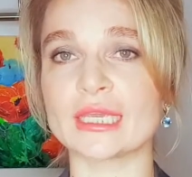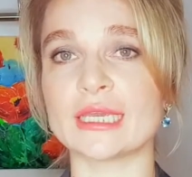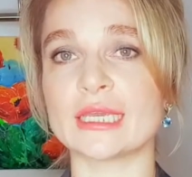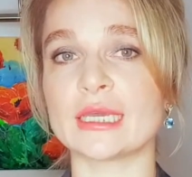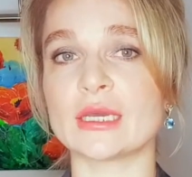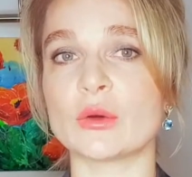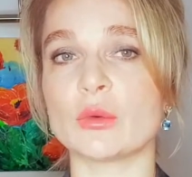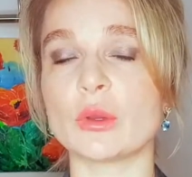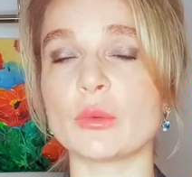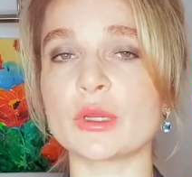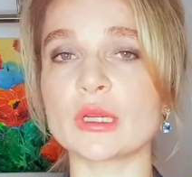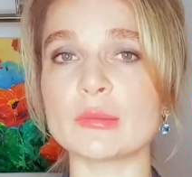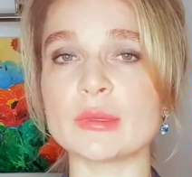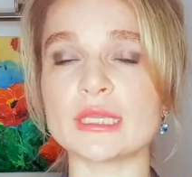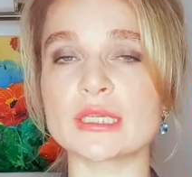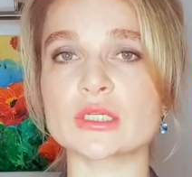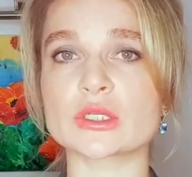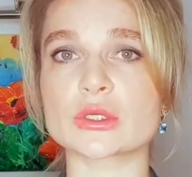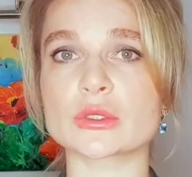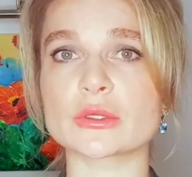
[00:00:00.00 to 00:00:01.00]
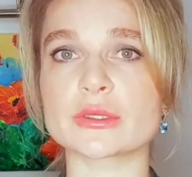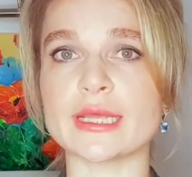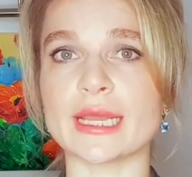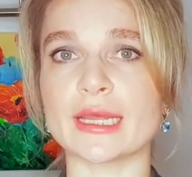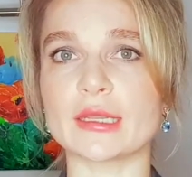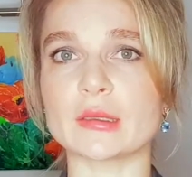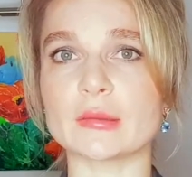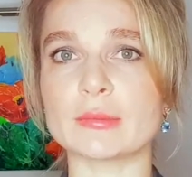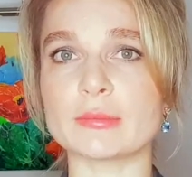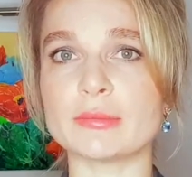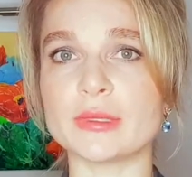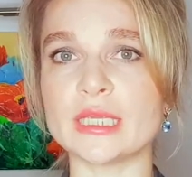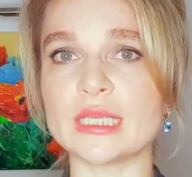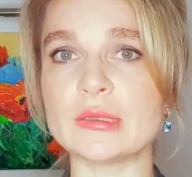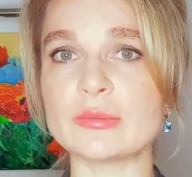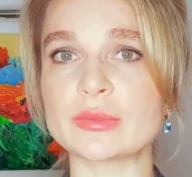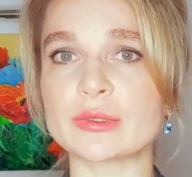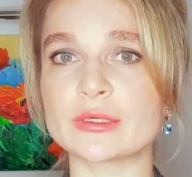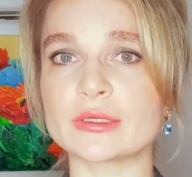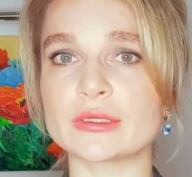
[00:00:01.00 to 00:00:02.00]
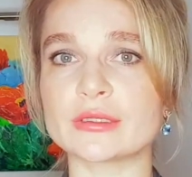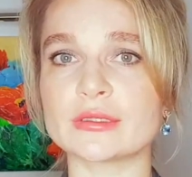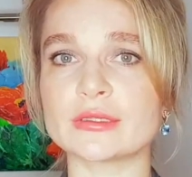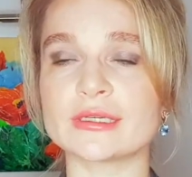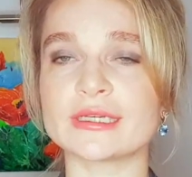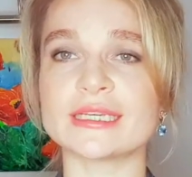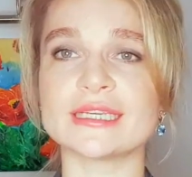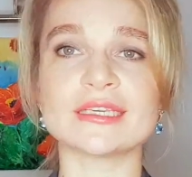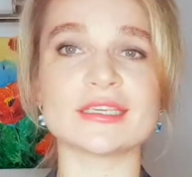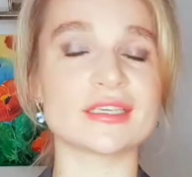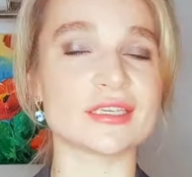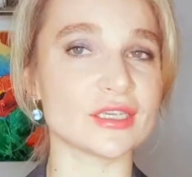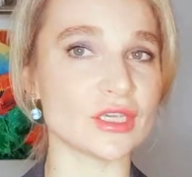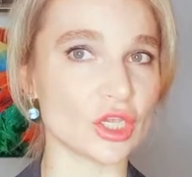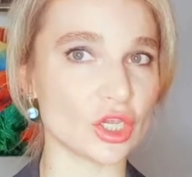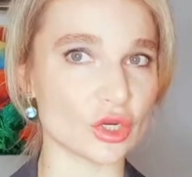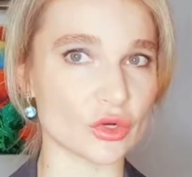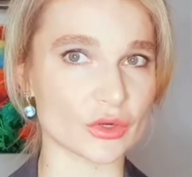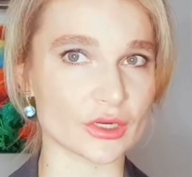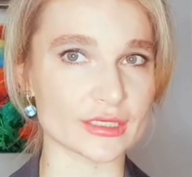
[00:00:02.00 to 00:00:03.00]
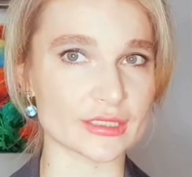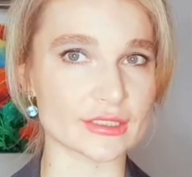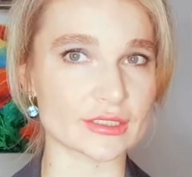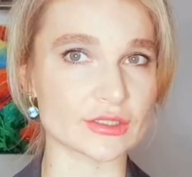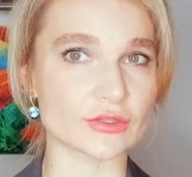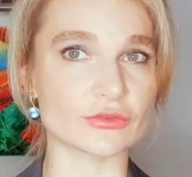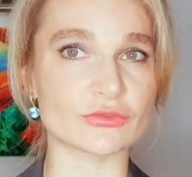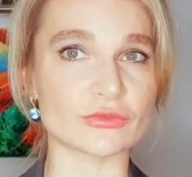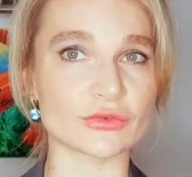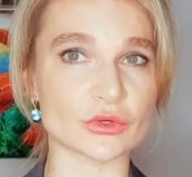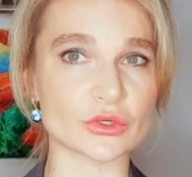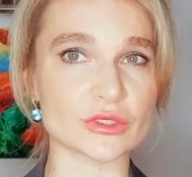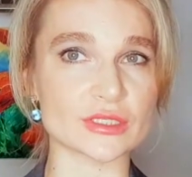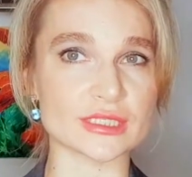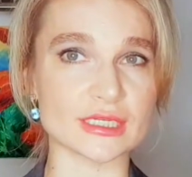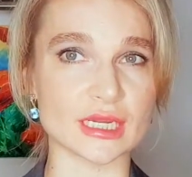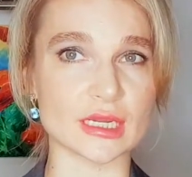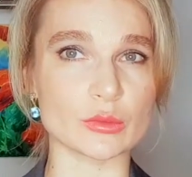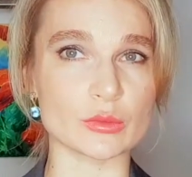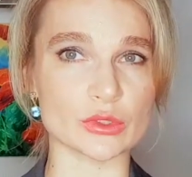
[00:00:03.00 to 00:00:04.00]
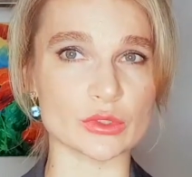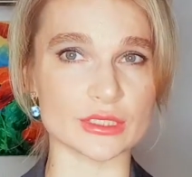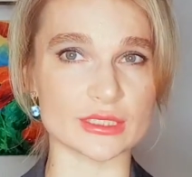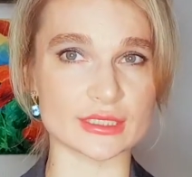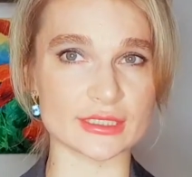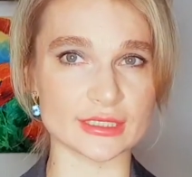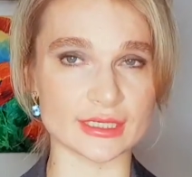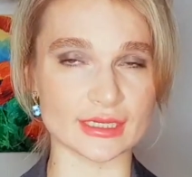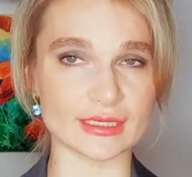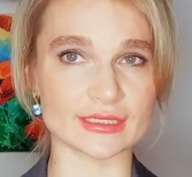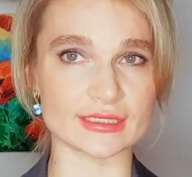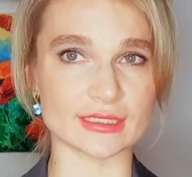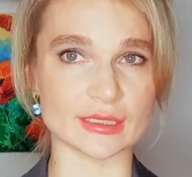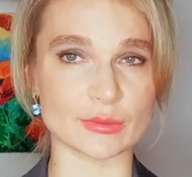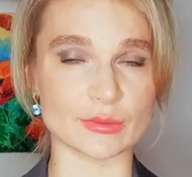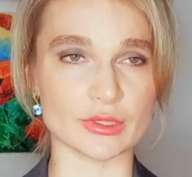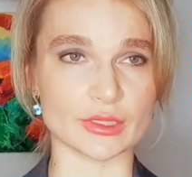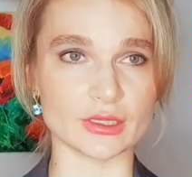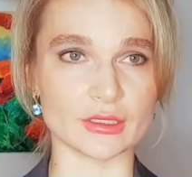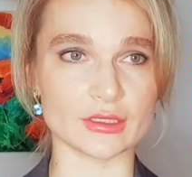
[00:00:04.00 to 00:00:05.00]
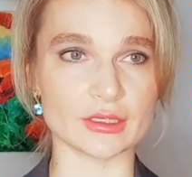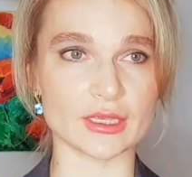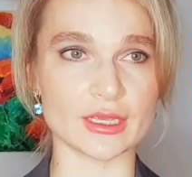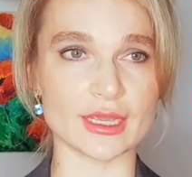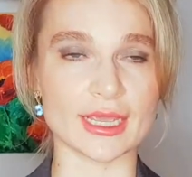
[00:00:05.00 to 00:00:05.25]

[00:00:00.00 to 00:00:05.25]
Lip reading: We want to make sure that people hear us the first time we say something.